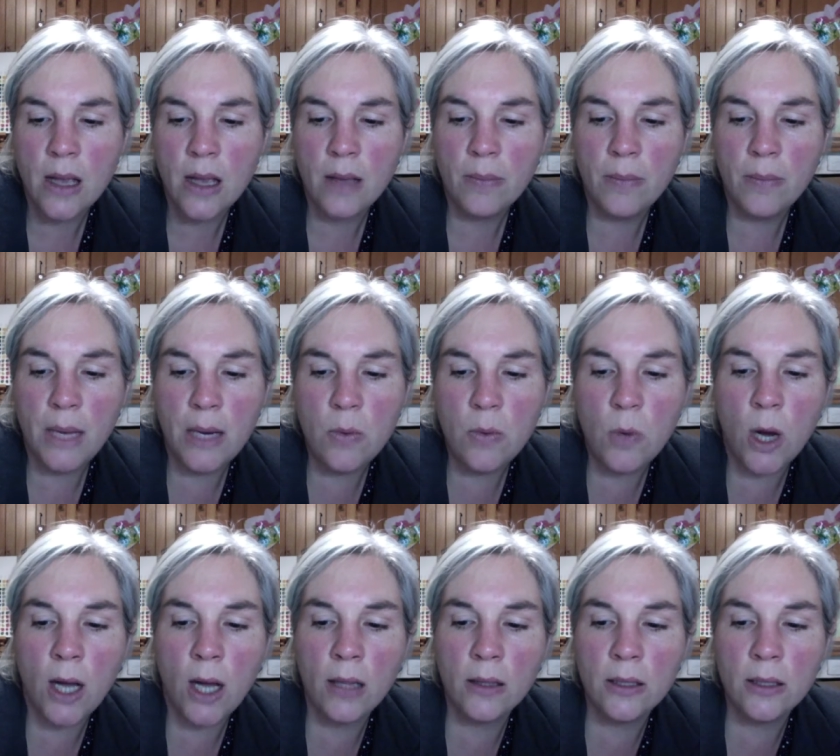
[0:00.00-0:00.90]

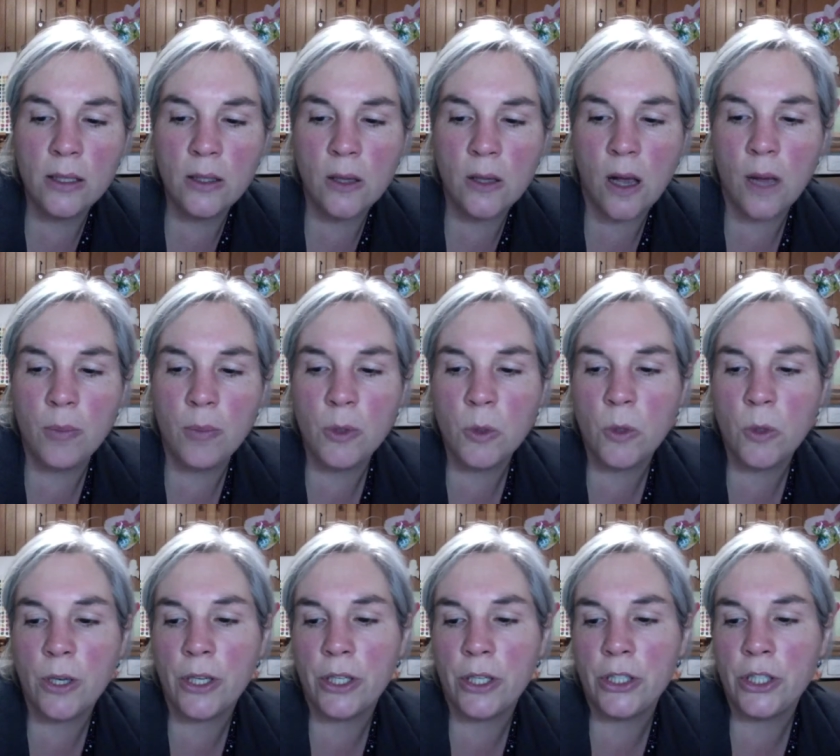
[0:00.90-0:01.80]
Meanwhile, the disciples
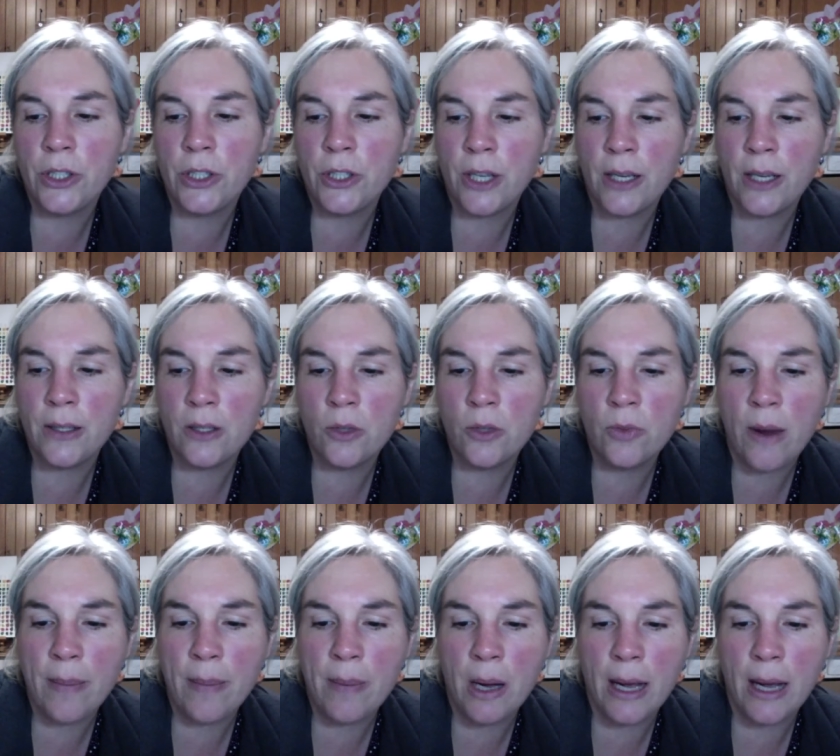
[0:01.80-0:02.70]
were urging Jesus,
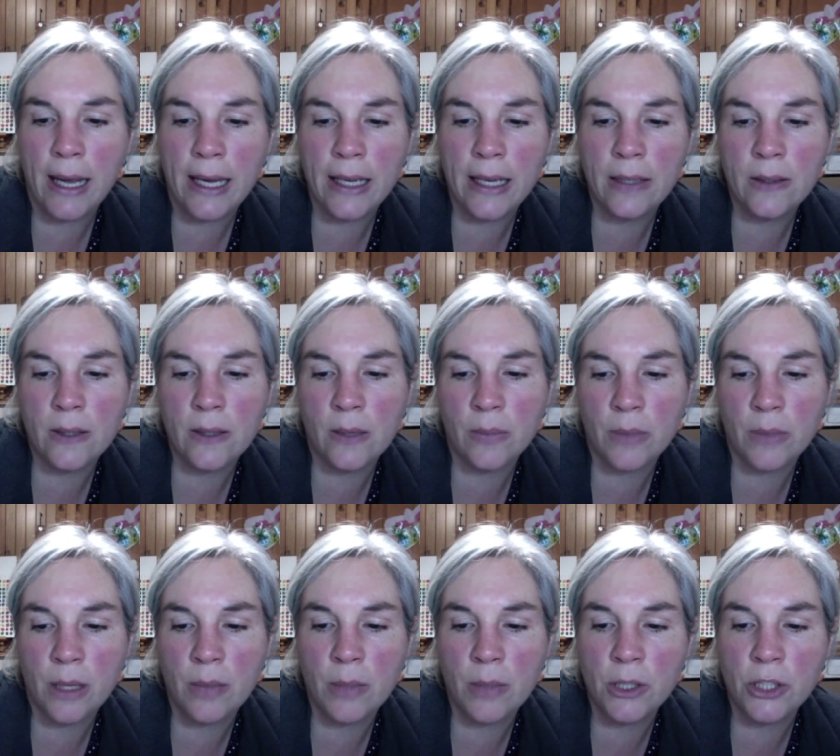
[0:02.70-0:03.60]
"Rabbi, eat
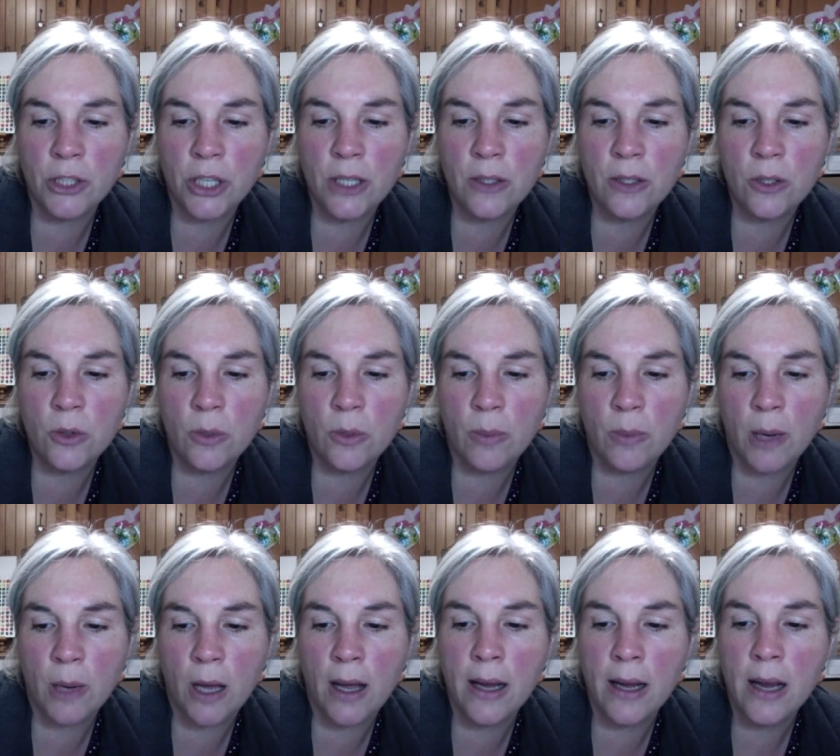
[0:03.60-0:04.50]
something." But Jesus
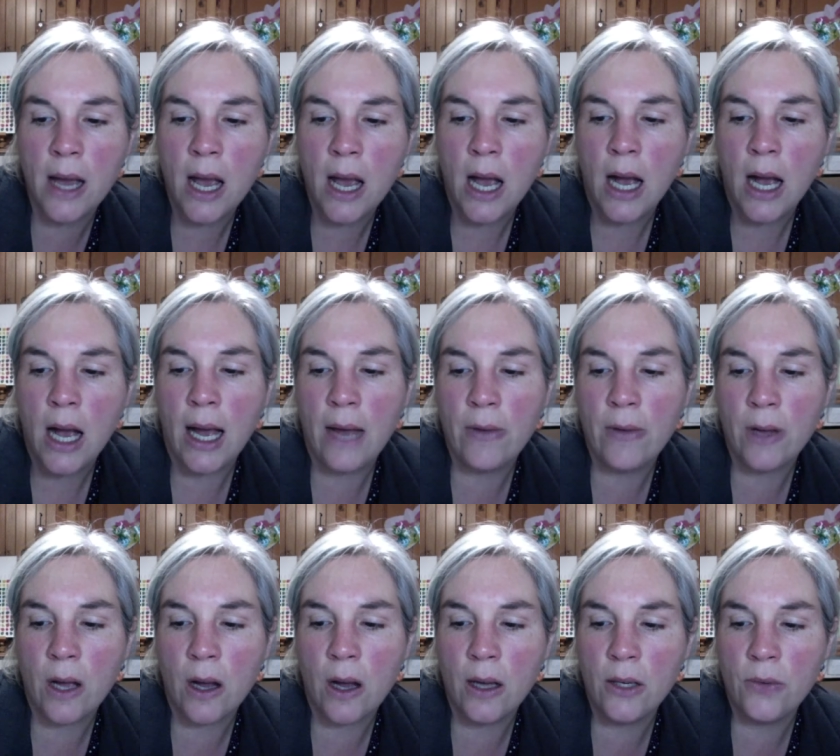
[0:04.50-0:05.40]
replied, "I have a
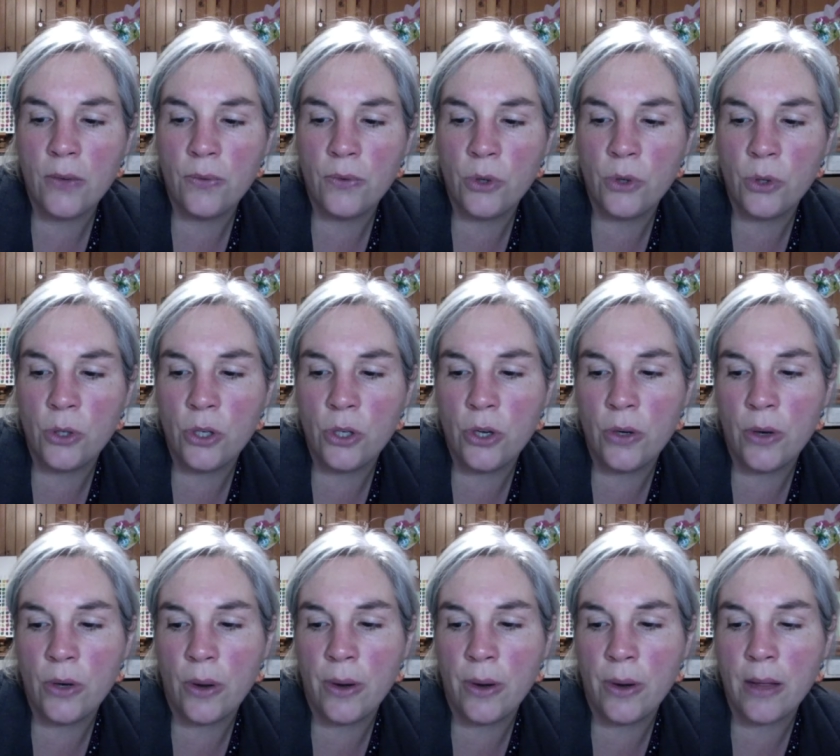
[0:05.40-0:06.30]
kind of food you
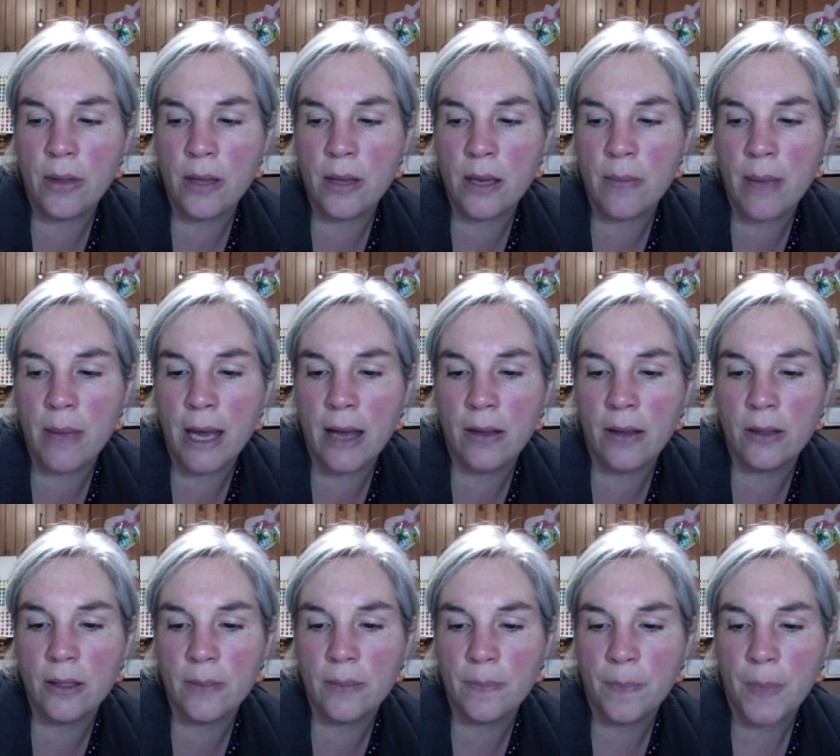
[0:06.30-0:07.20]
know nothing
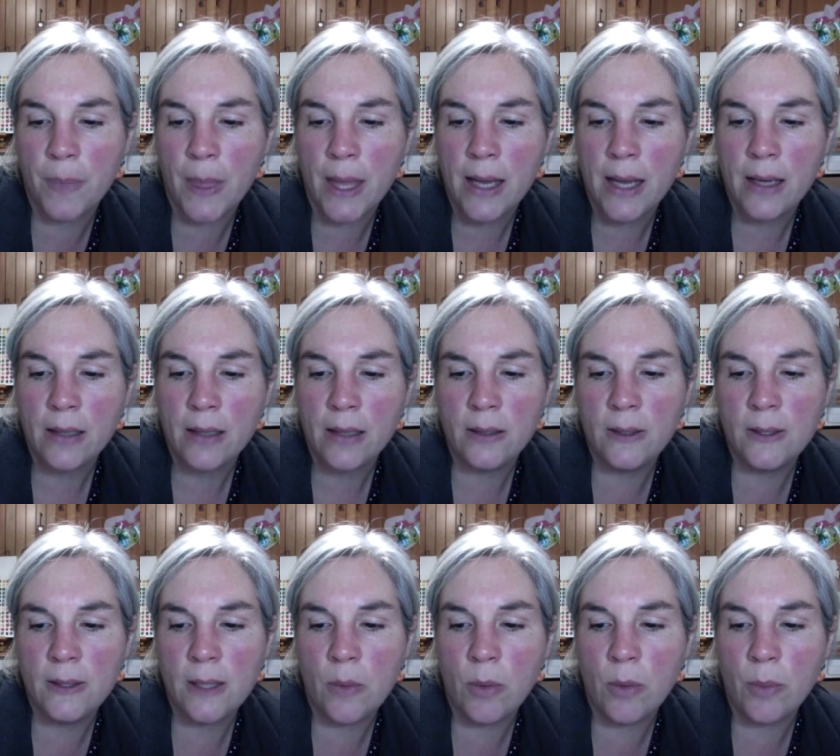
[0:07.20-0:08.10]
about." "Did
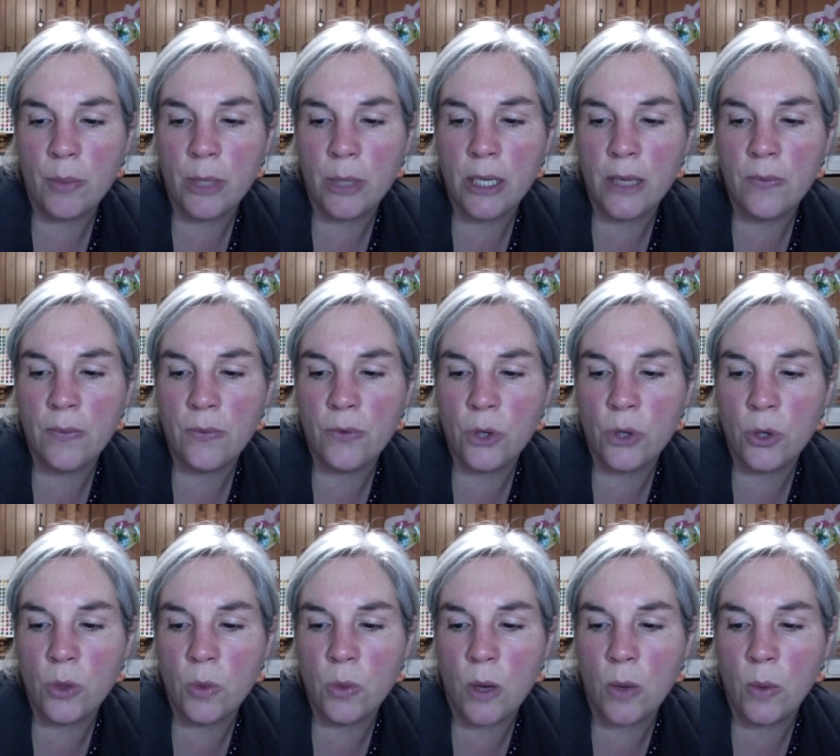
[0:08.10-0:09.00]
someone bring him
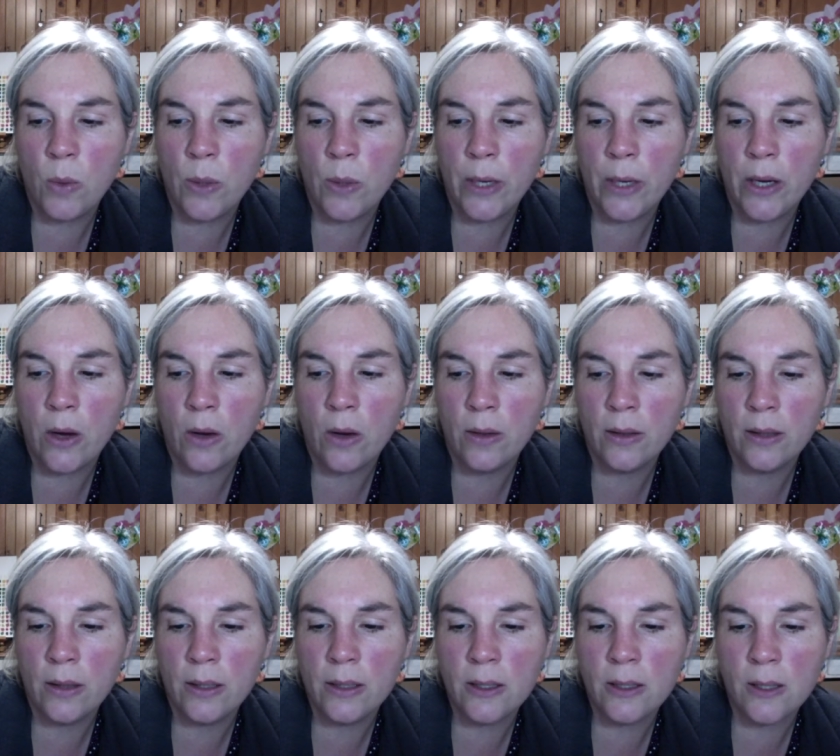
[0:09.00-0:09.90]
food while we were gone?"
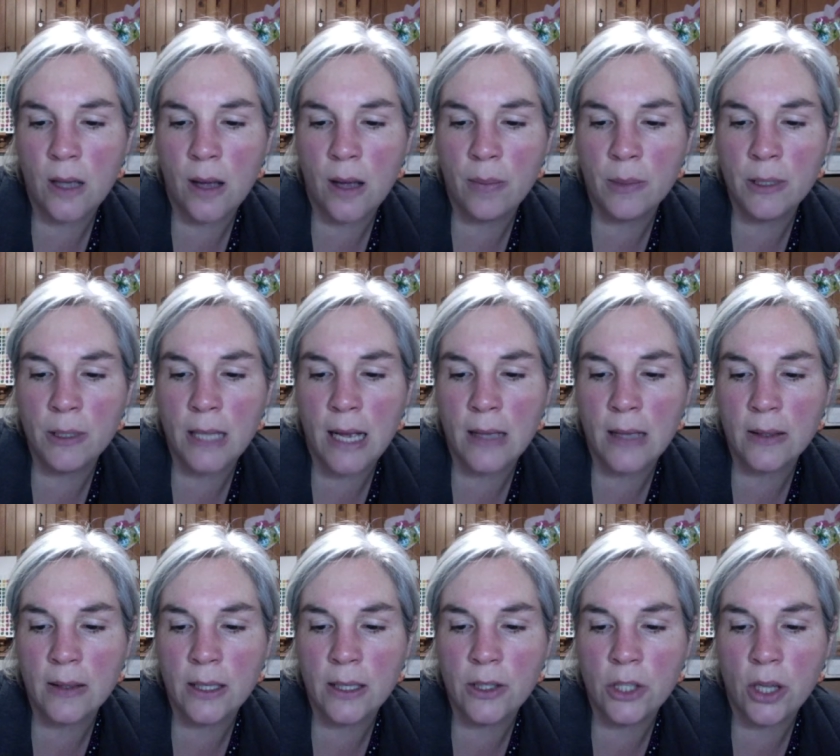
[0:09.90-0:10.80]
the disciples
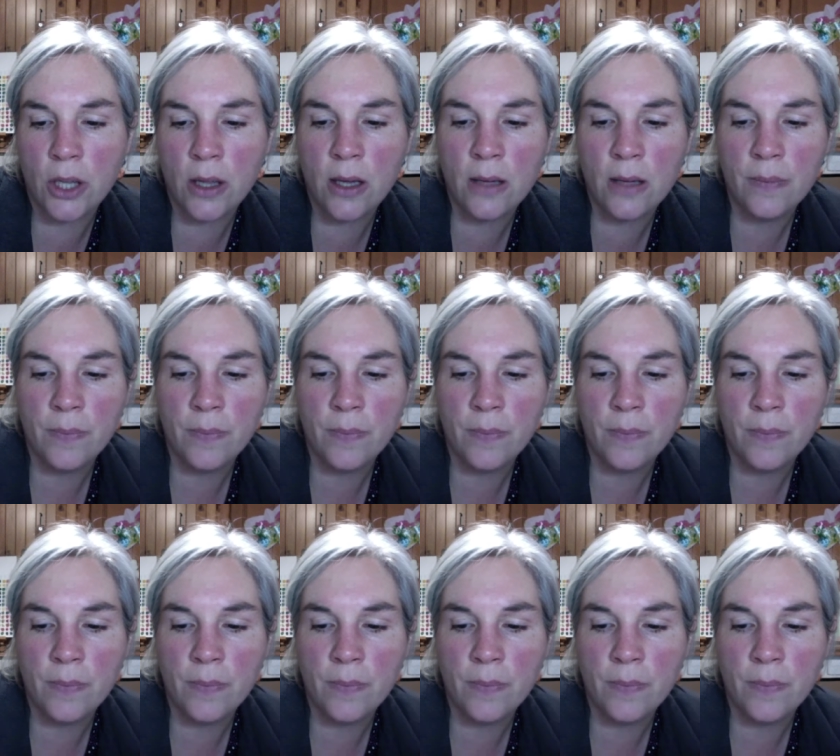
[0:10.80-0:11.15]
asked each other.